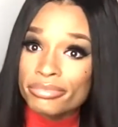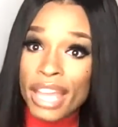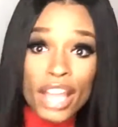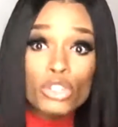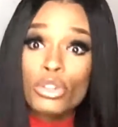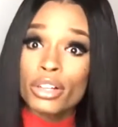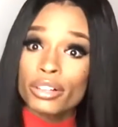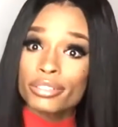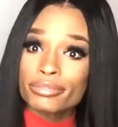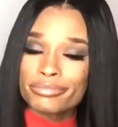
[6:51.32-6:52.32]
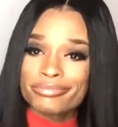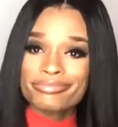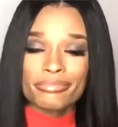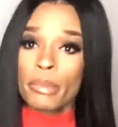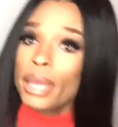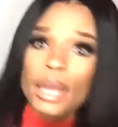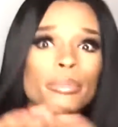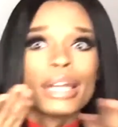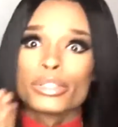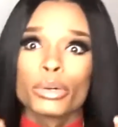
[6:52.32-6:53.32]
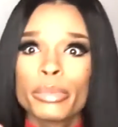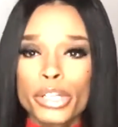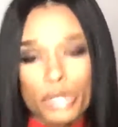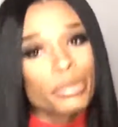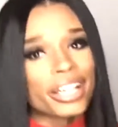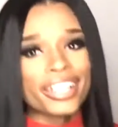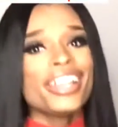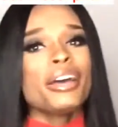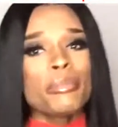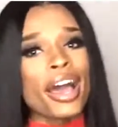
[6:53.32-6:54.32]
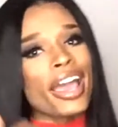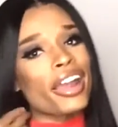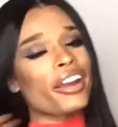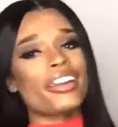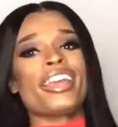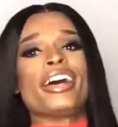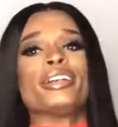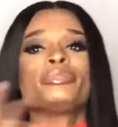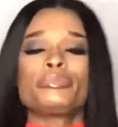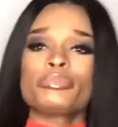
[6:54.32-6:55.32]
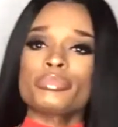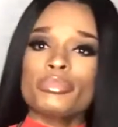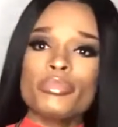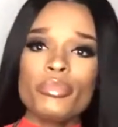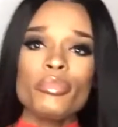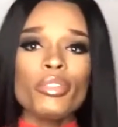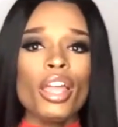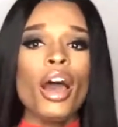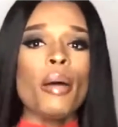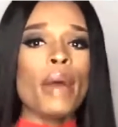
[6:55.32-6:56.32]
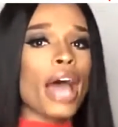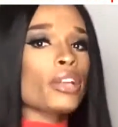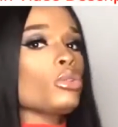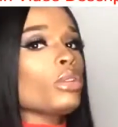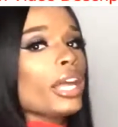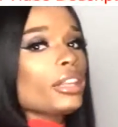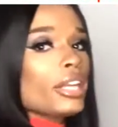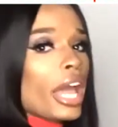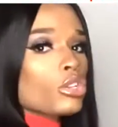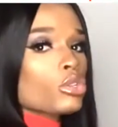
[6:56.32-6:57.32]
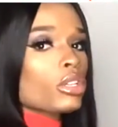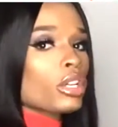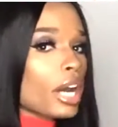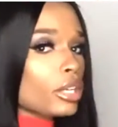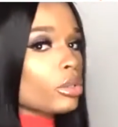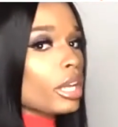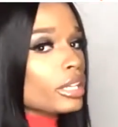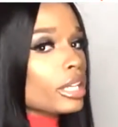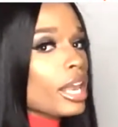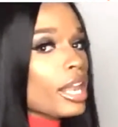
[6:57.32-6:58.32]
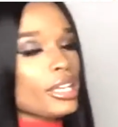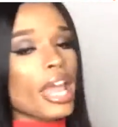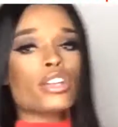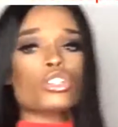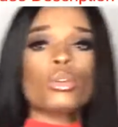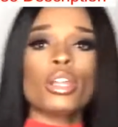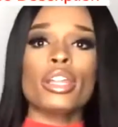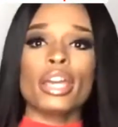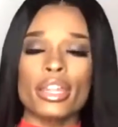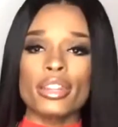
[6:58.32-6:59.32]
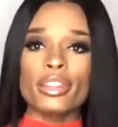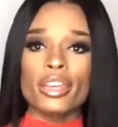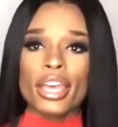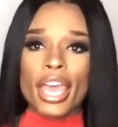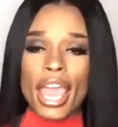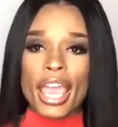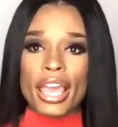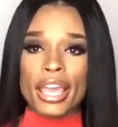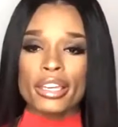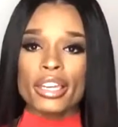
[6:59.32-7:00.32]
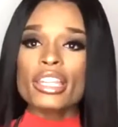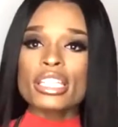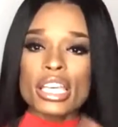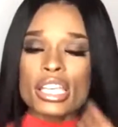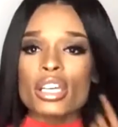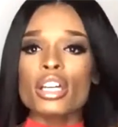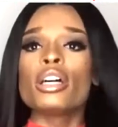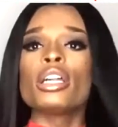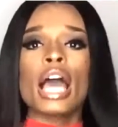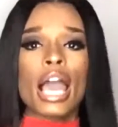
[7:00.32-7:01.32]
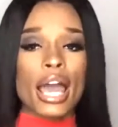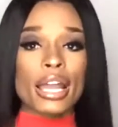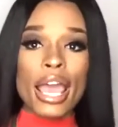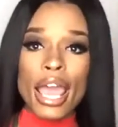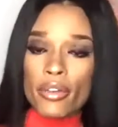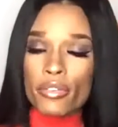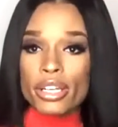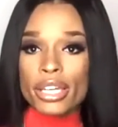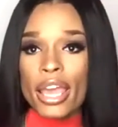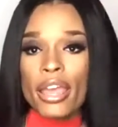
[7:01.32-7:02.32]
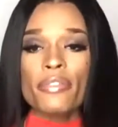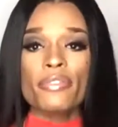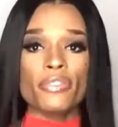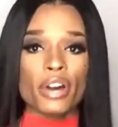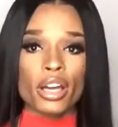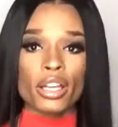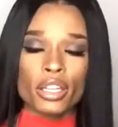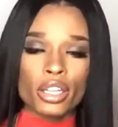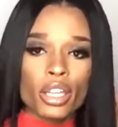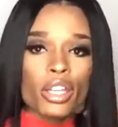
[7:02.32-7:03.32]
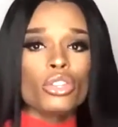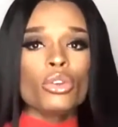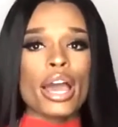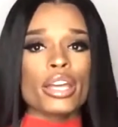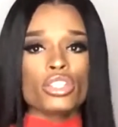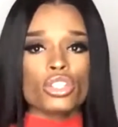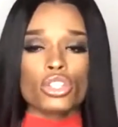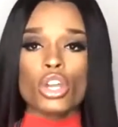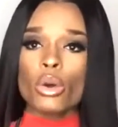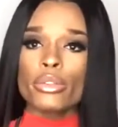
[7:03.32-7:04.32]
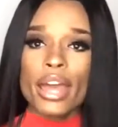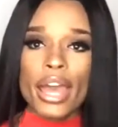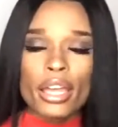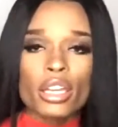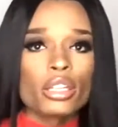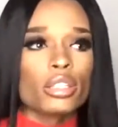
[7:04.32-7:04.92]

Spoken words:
natural. My makeup not so much, but my hair, yeah. I do like the natural look. I do like the natural length. And this is a good kind of everyday fun. You guys just know that